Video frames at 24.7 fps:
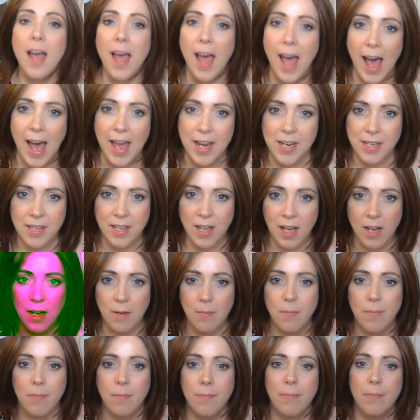out of
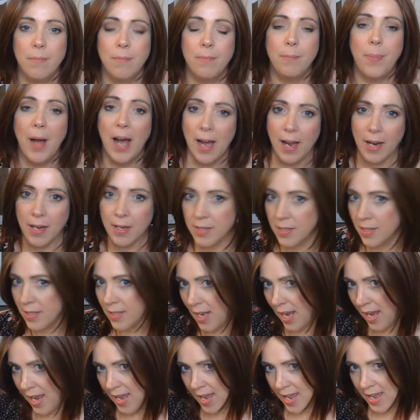the box.
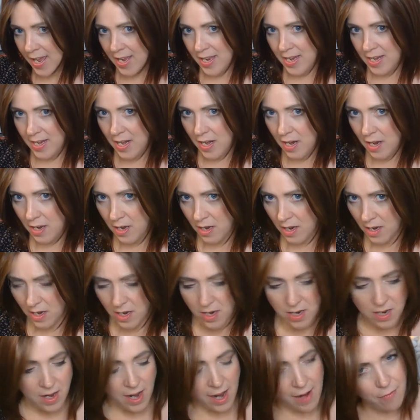And
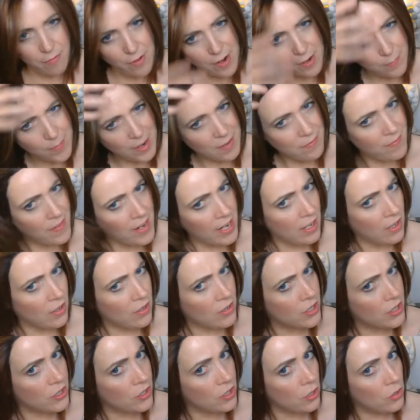I've run my
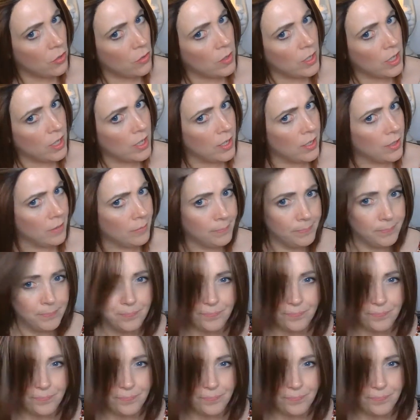fingers through her.